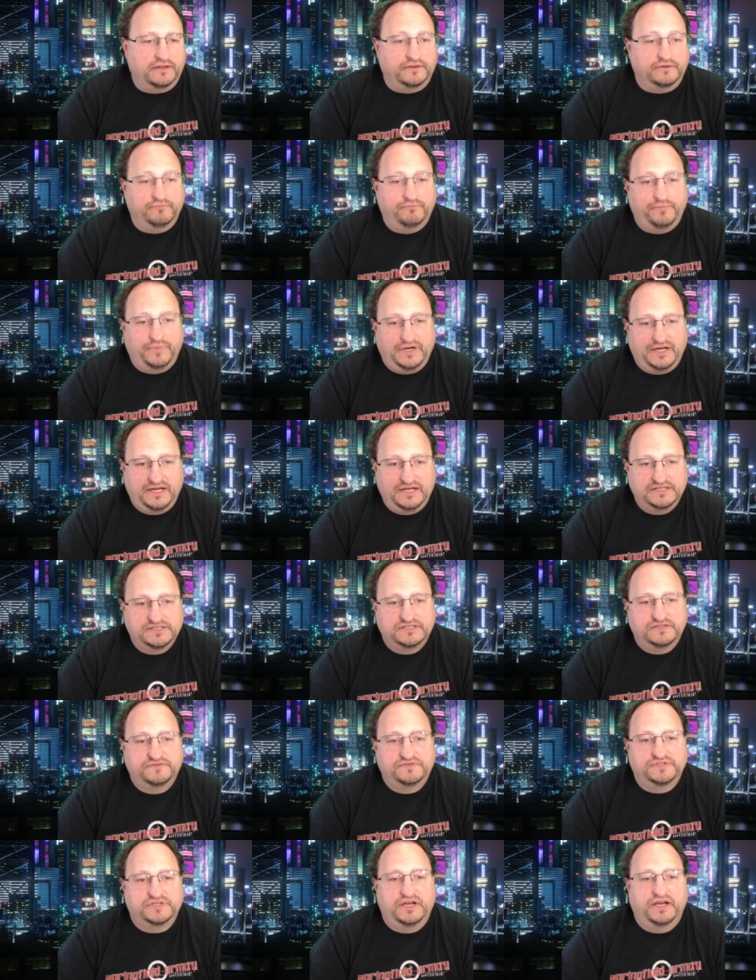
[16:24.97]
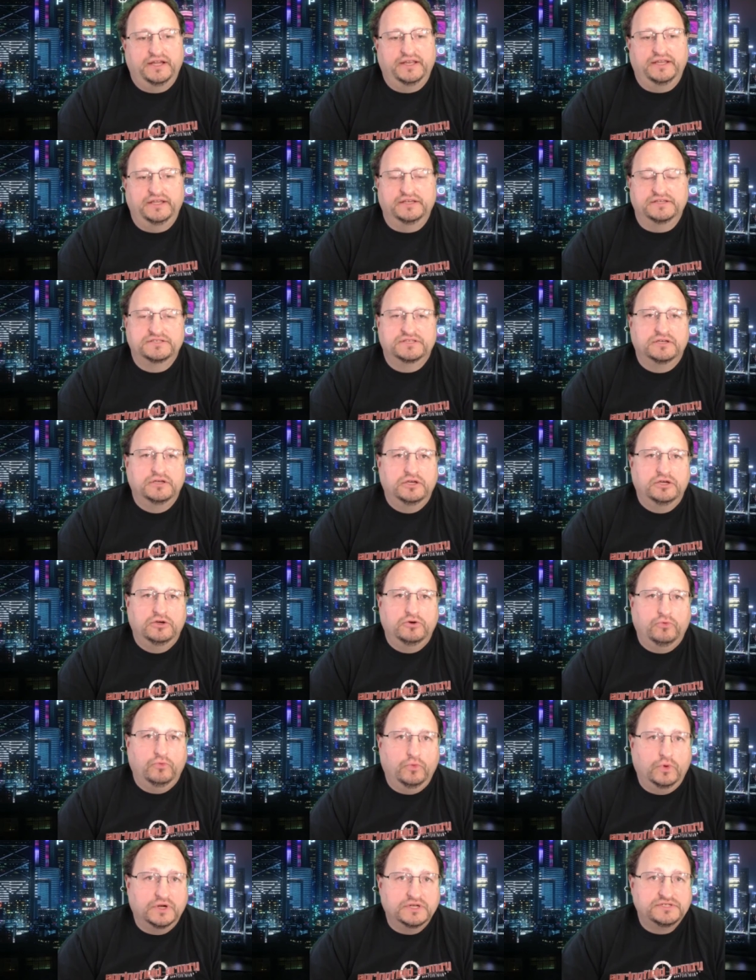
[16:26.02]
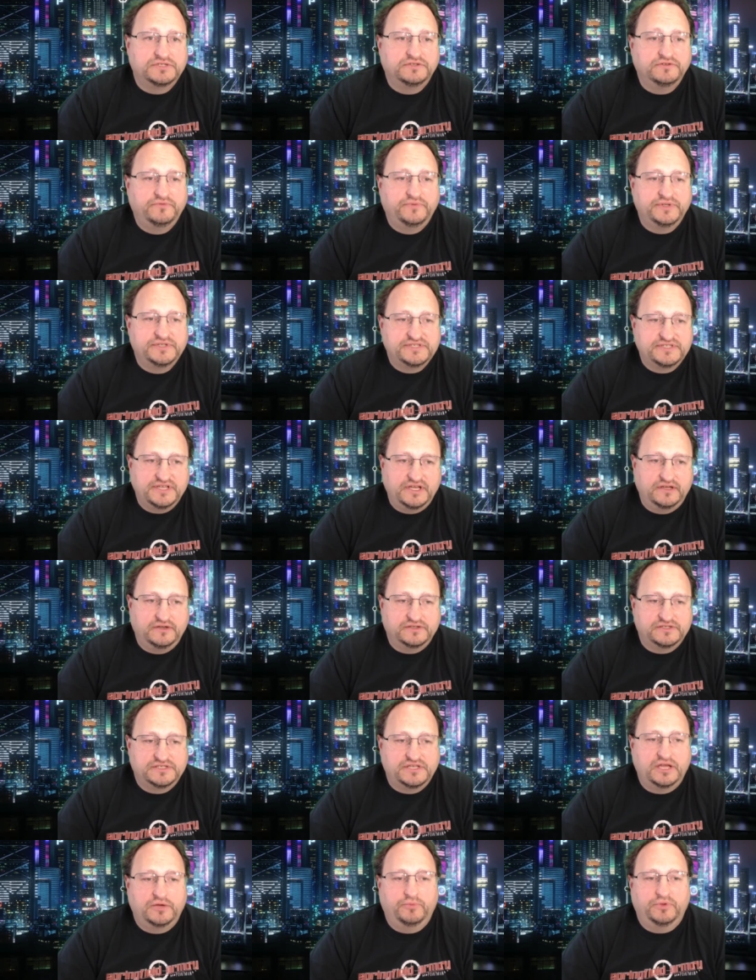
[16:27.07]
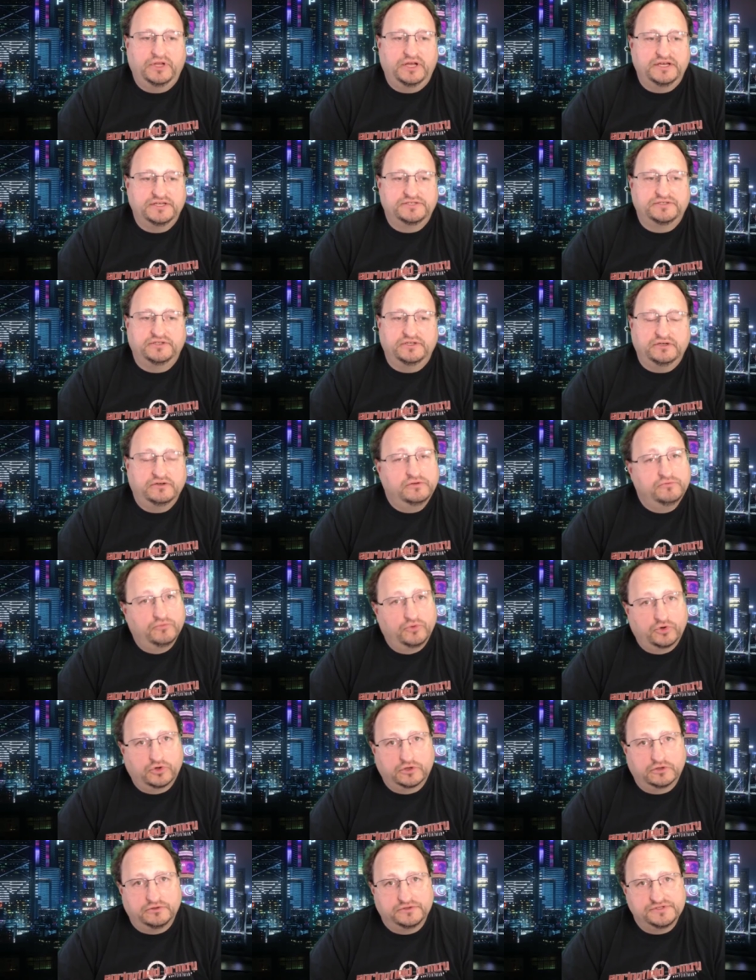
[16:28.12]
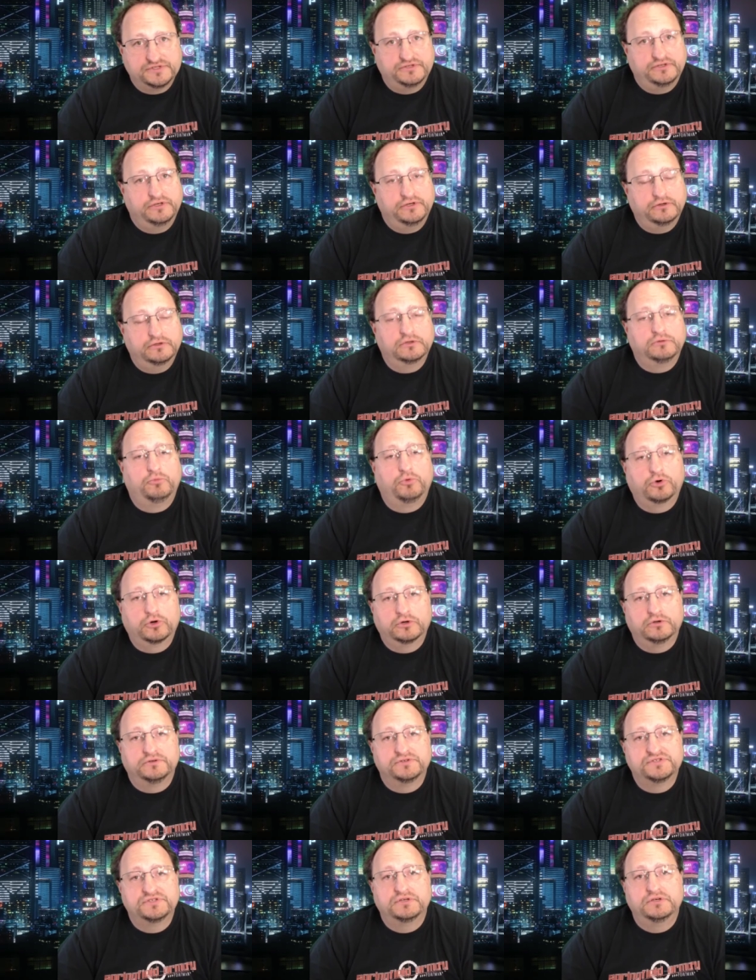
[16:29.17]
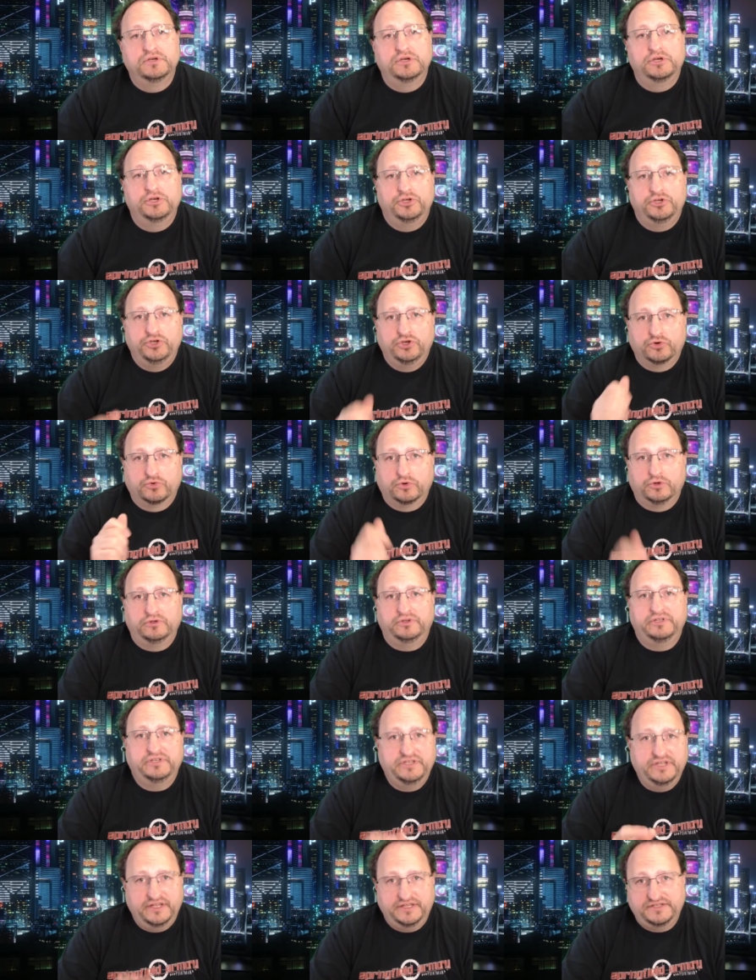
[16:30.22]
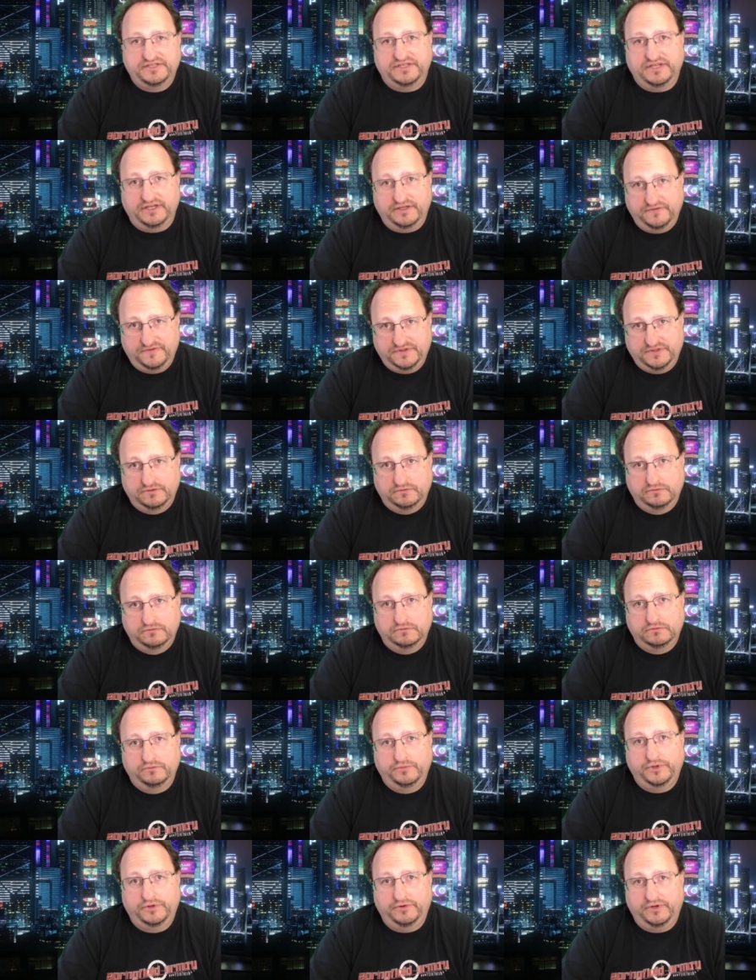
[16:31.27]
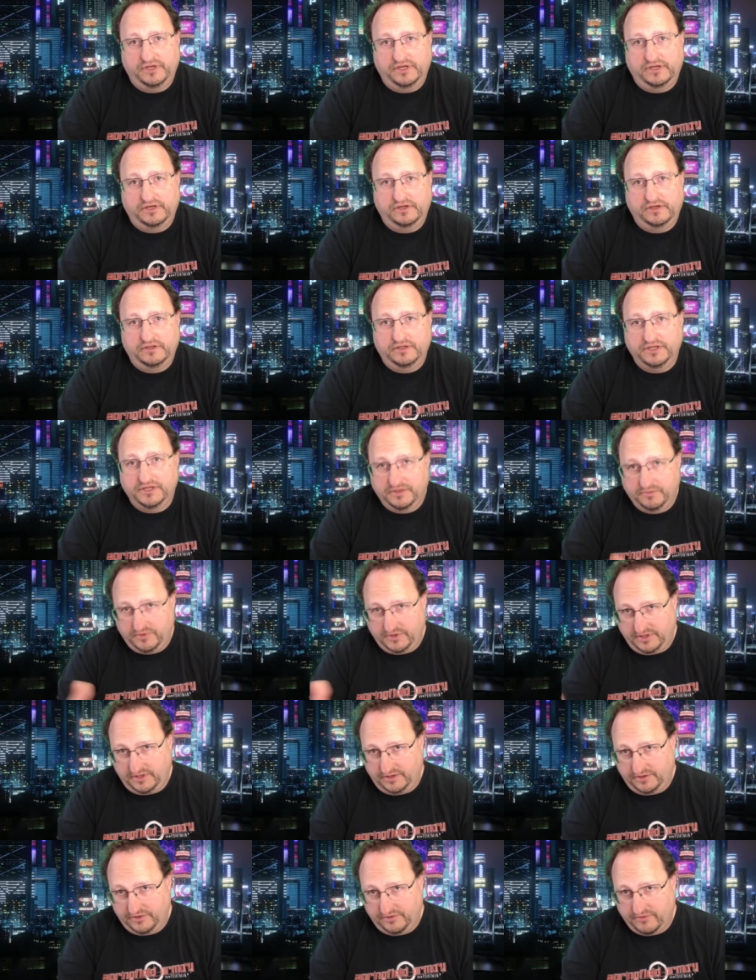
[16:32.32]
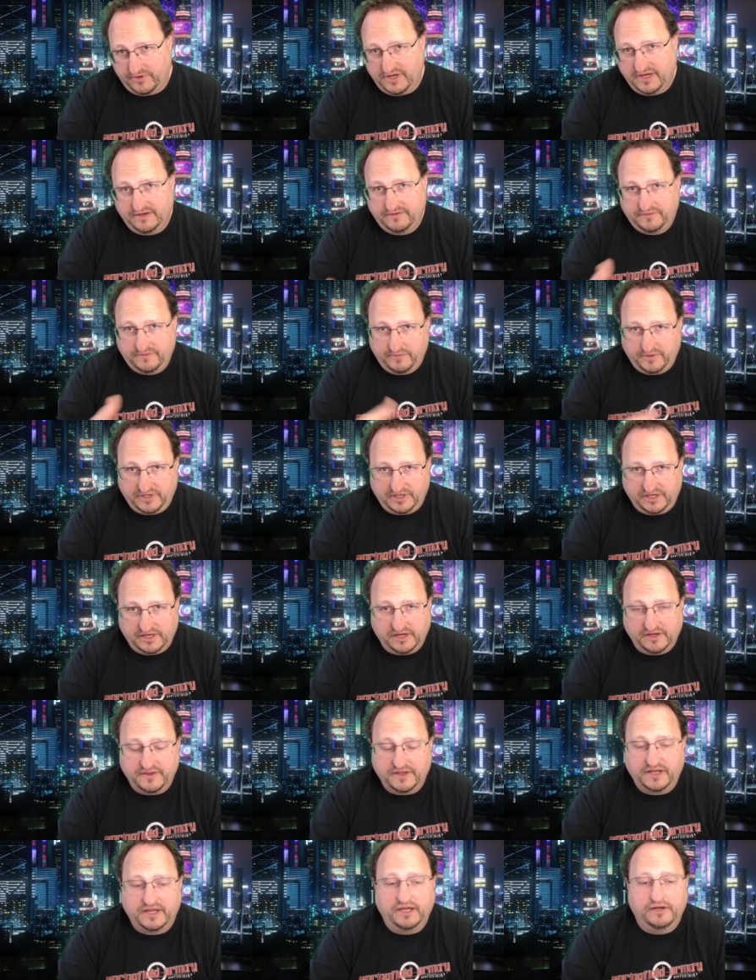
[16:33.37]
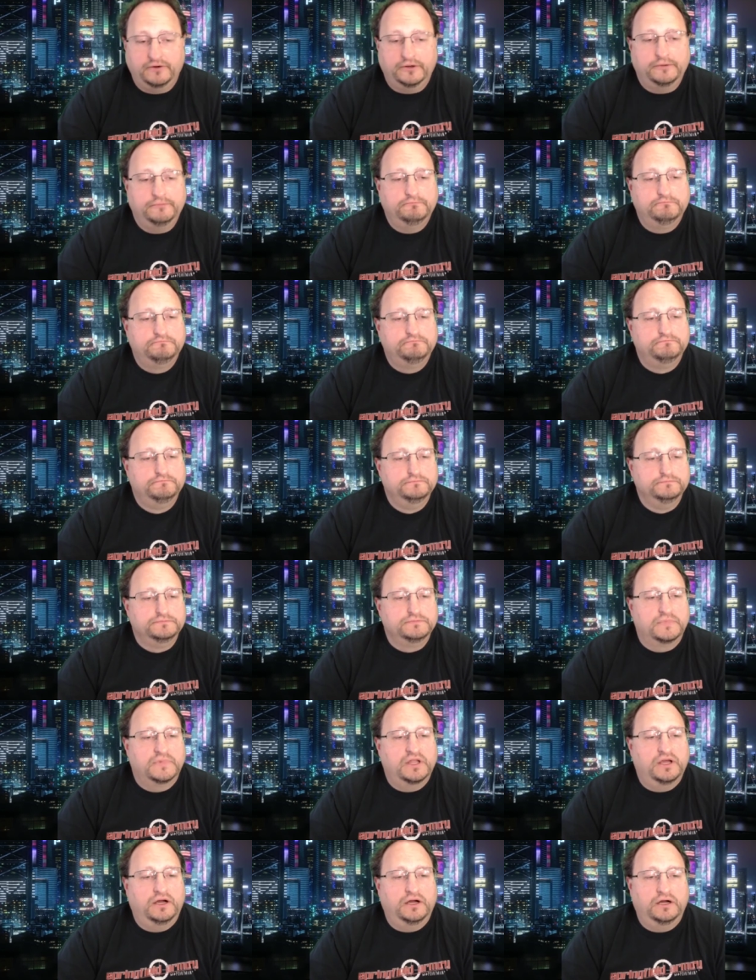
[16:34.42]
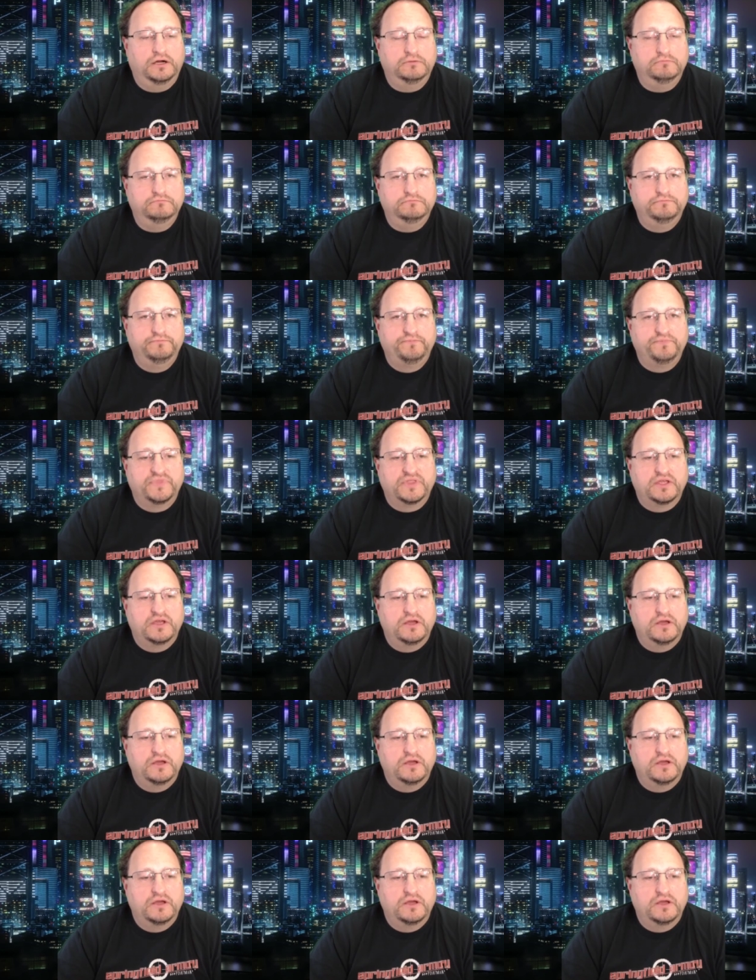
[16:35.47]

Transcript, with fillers: Now the positive side is once you've been stabilized, you know, in mortals, you go into mortals, you're rolling death saves periodically, depending on your ref, depending on how they count it. Um,